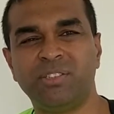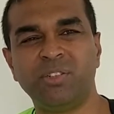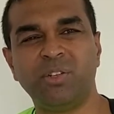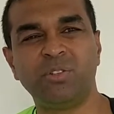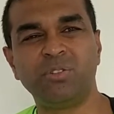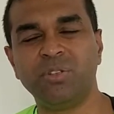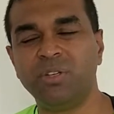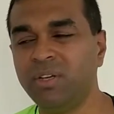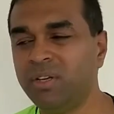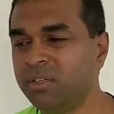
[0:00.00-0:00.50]
You
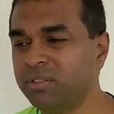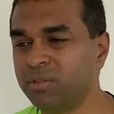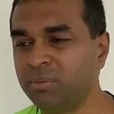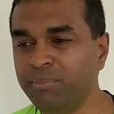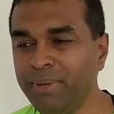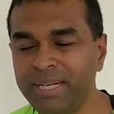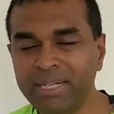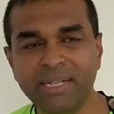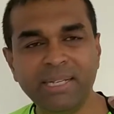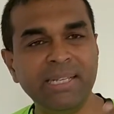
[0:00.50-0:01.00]
know, so
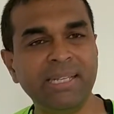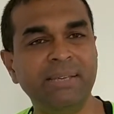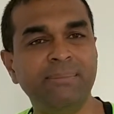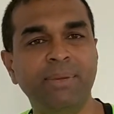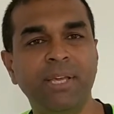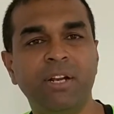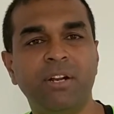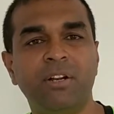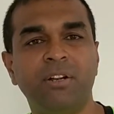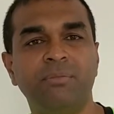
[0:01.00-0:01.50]
mentally he
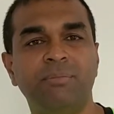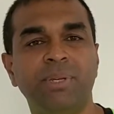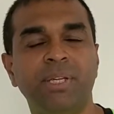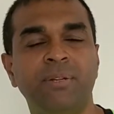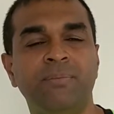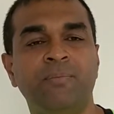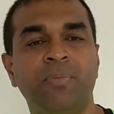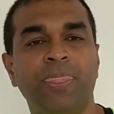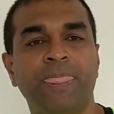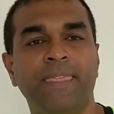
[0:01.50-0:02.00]
may not have
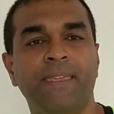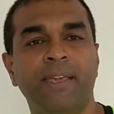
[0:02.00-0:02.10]
been